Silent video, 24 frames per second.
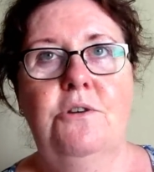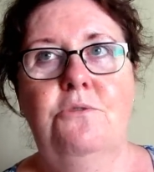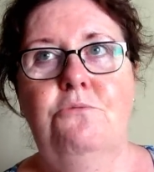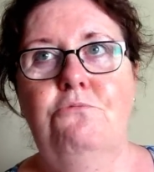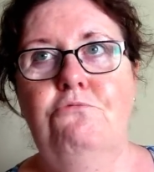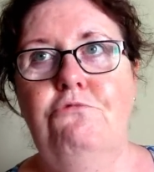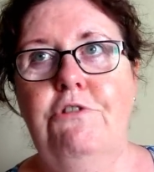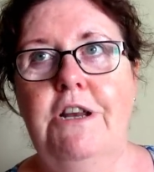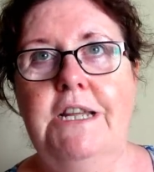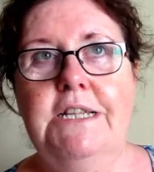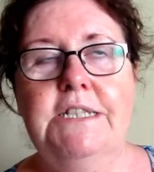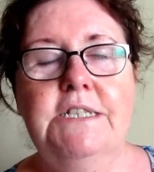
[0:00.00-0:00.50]

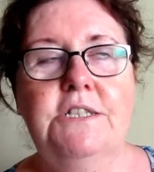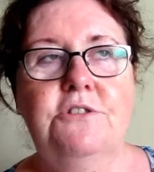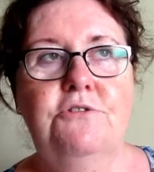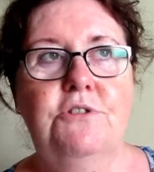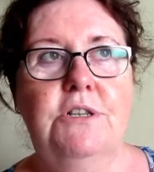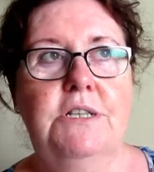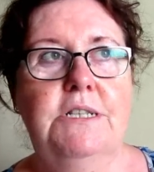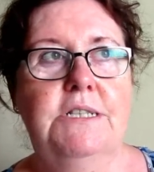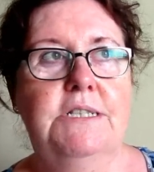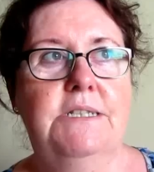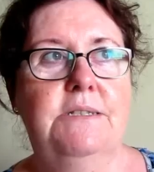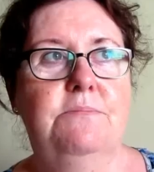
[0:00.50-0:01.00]

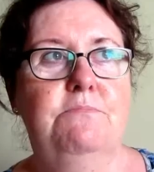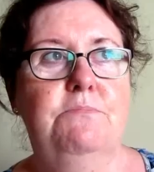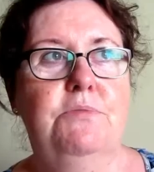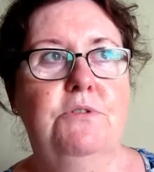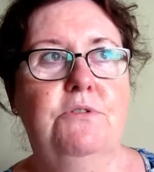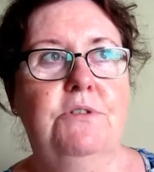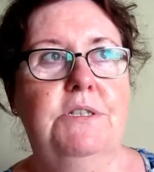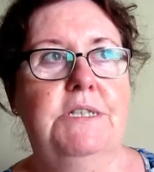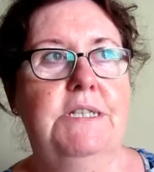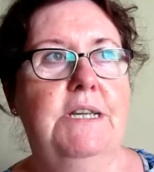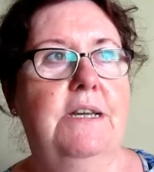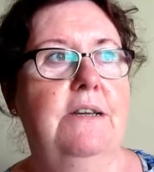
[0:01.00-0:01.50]
restaurants
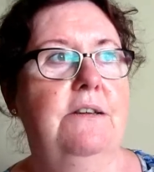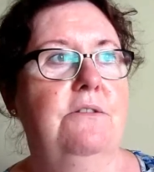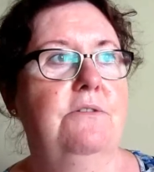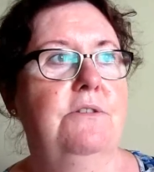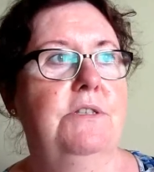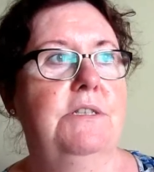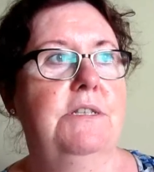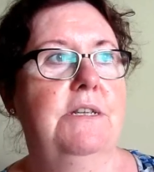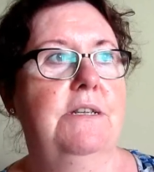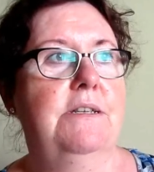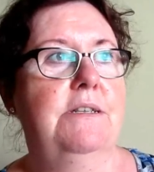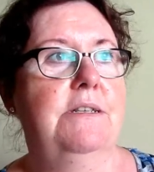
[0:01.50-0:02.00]
booked
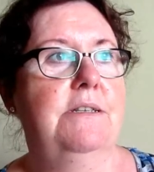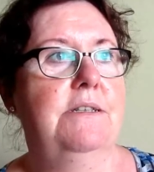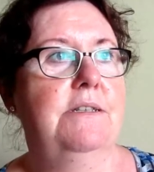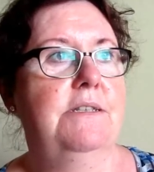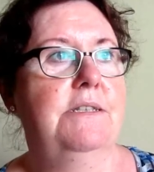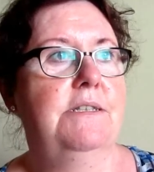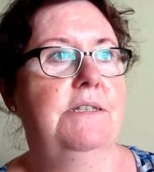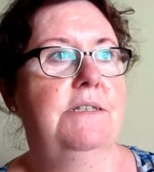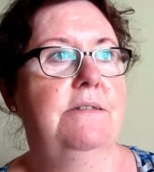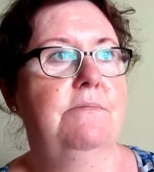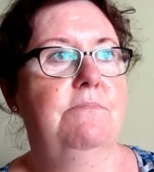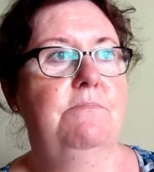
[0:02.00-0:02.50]
out
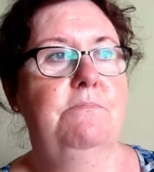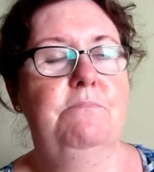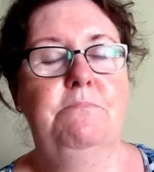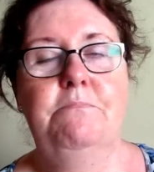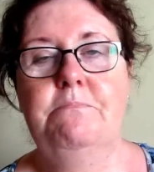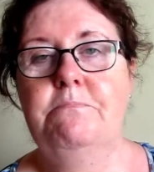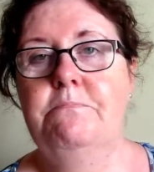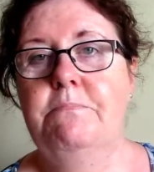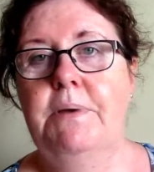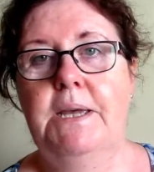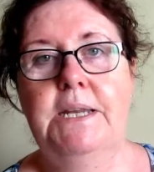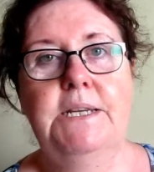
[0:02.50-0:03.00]
and
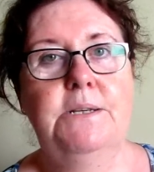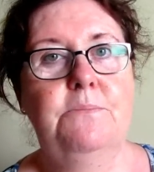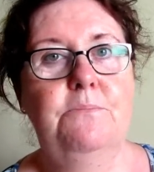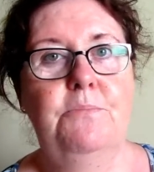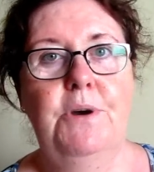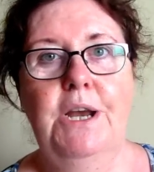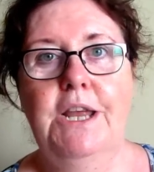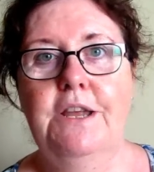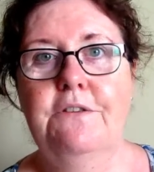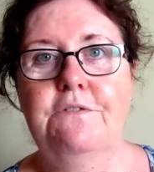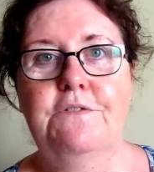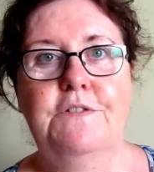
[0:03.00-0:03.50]
bed and
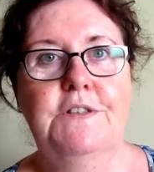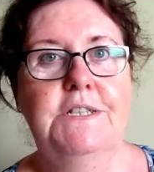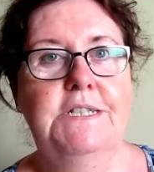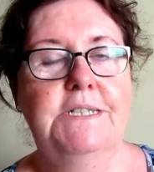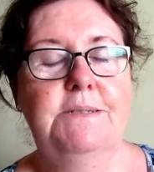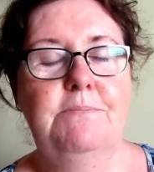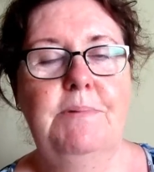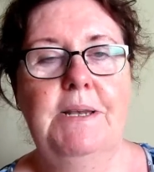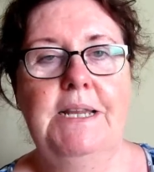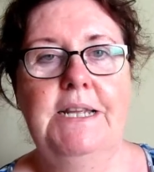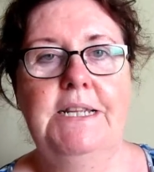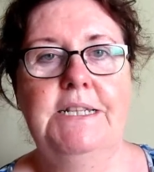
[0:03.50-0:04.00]
breakfast
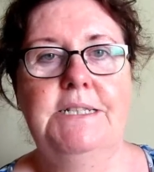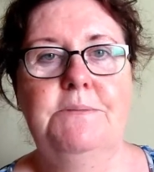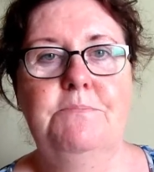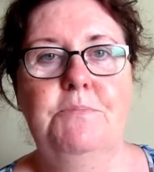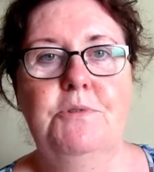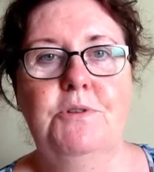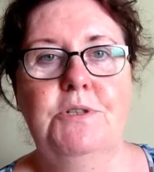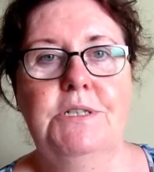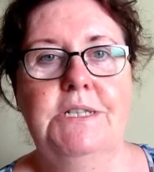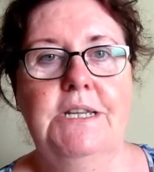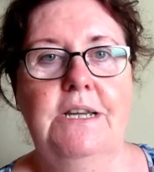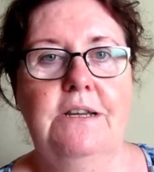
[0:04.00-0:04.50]
place
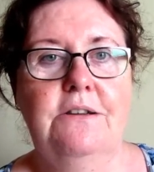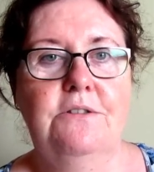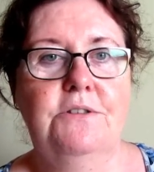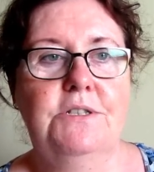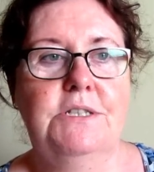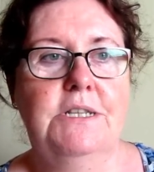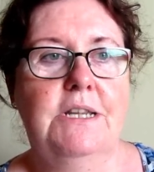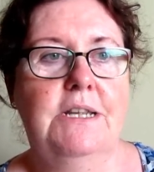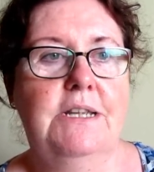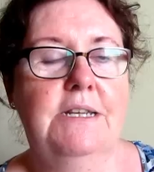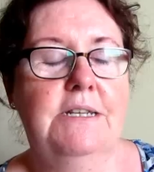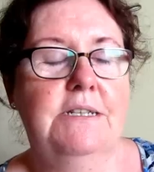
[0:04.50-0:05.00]
booked out.
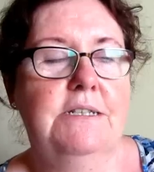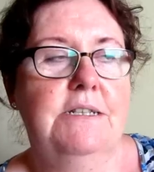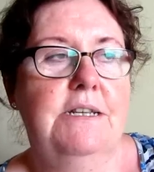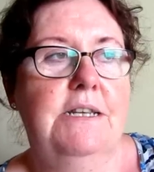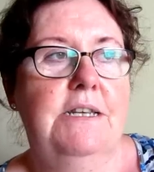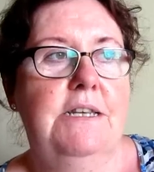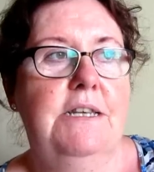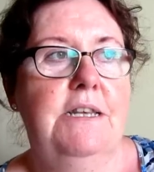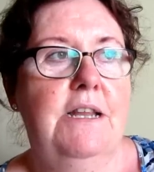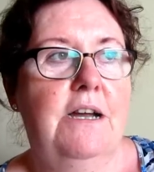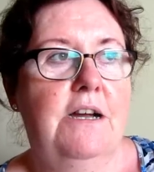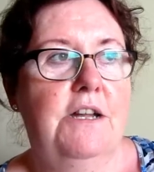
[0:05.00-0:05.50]
And a
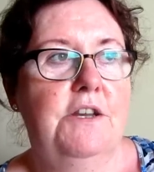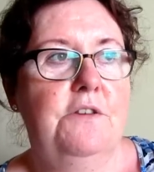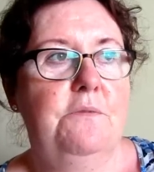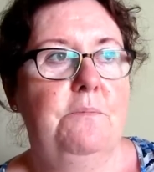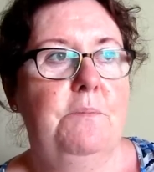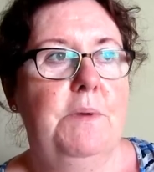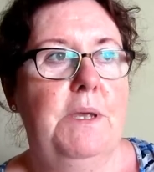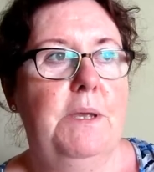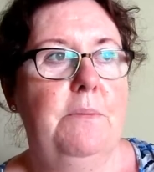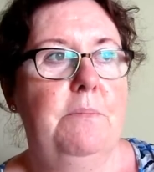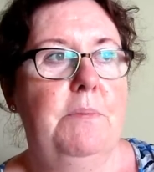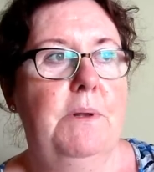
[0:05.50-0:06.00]
lot of
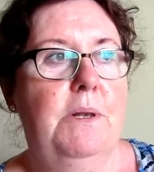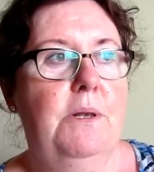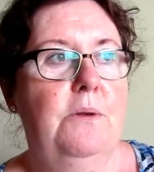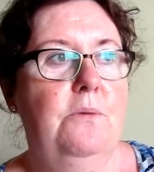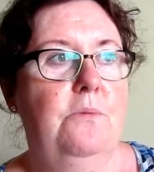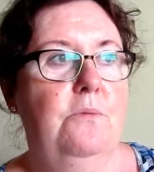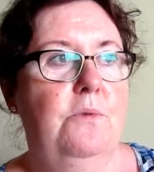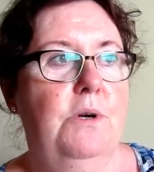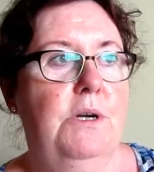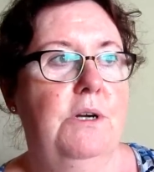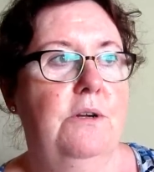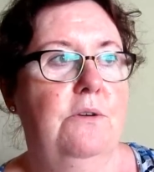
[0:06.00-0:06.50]
people
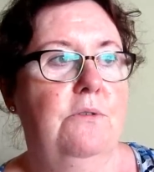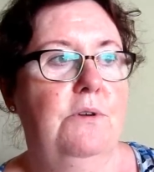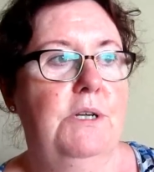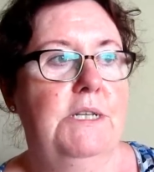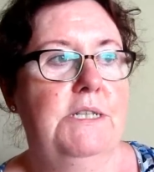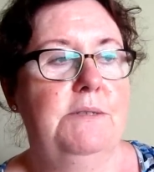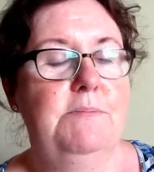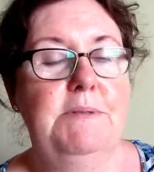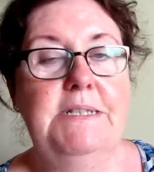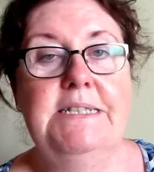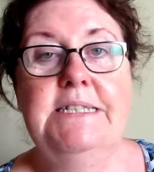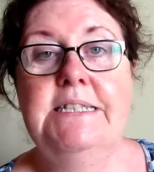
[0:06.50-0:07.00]
were going
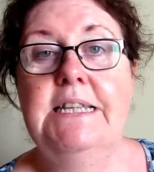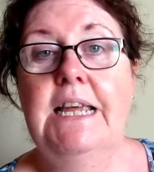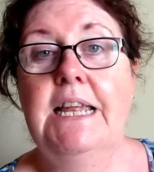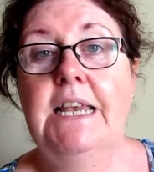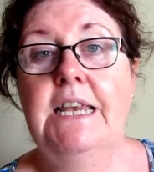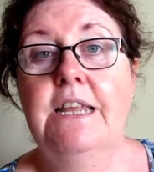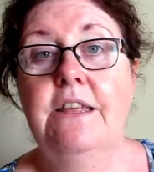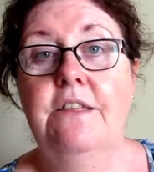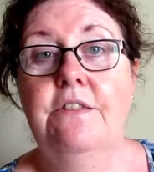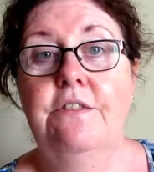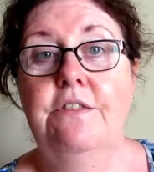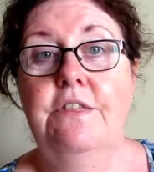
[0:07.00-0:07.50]
to be
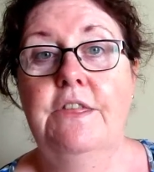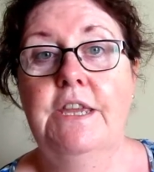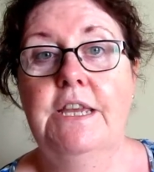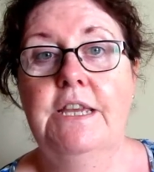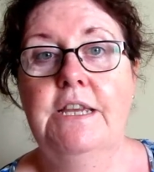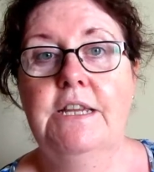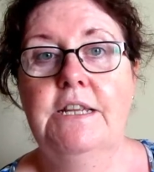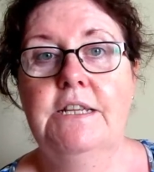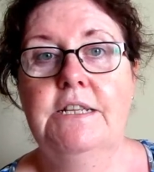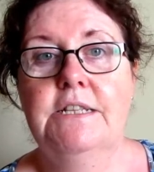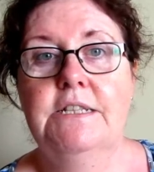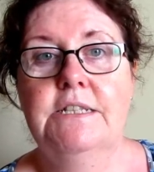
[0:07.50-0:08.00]
selling
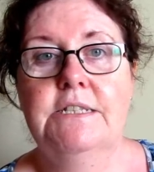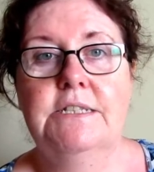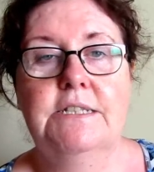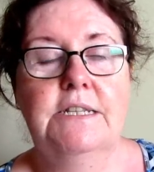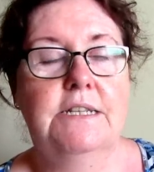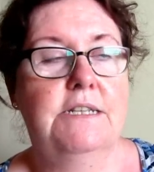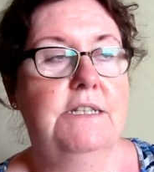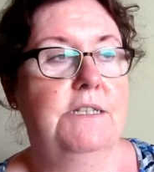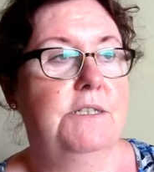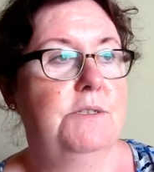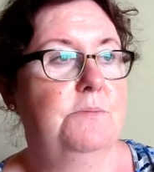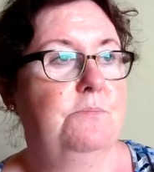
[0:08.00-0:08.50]
things
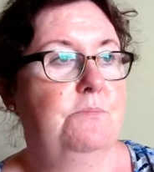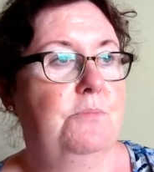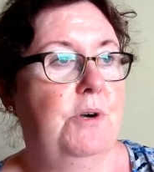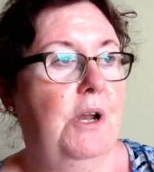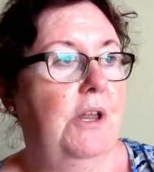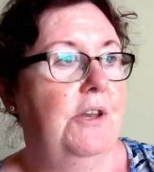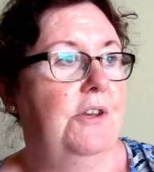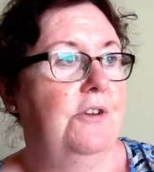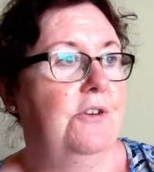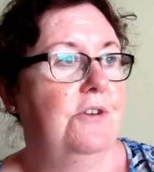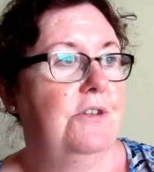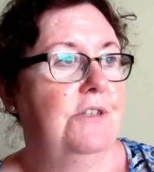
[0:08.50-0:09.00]
and
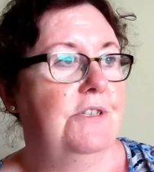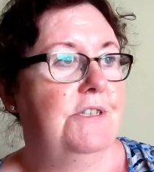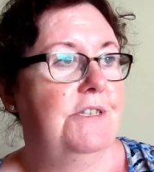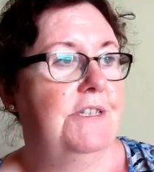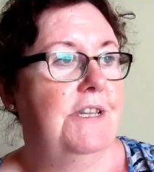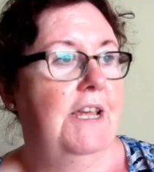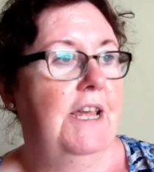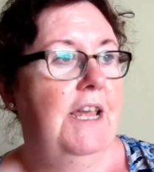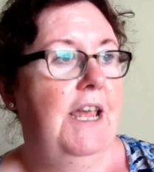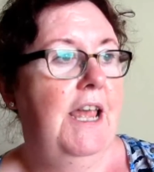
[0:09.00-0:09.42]
products.